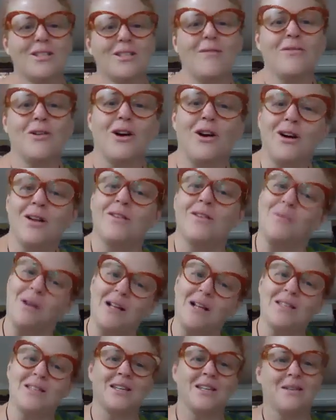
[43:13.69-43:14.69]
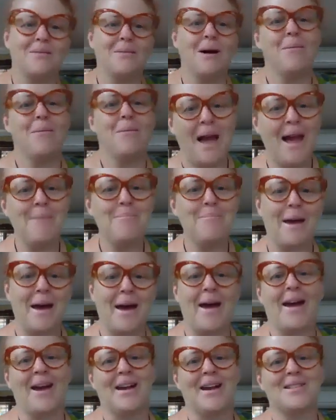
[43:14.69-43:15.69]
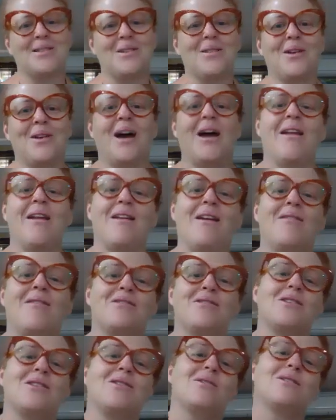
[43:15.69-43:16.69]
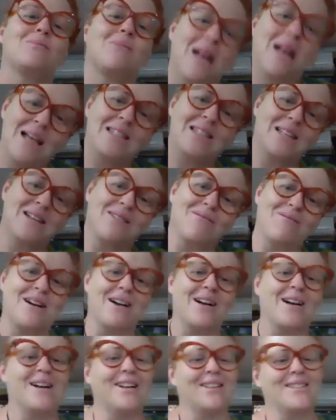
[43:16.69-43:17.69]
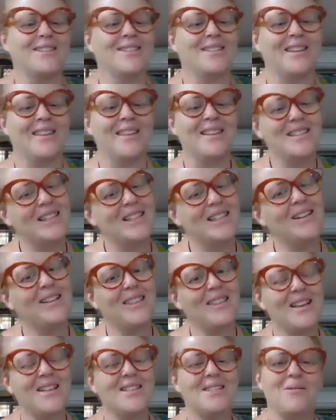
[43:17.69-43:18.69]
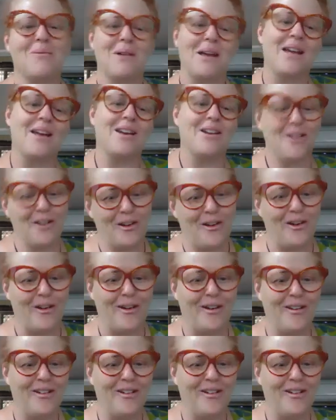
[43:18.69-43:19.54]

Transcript: I've got ones in my bag so that I don't have to use plastic ones, and little things that we can do.